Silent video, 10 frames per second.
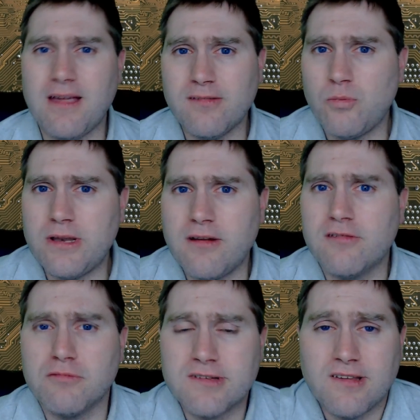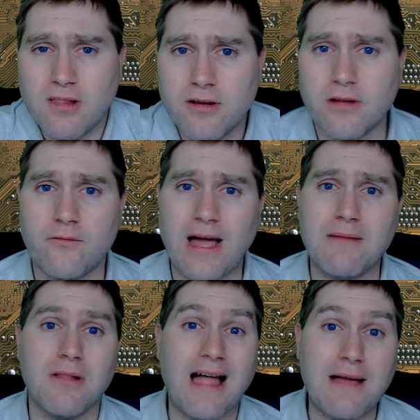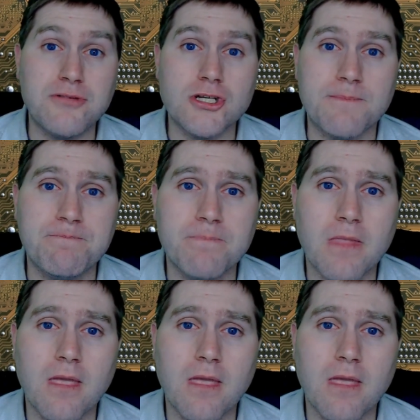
because Windows was still a good viable option.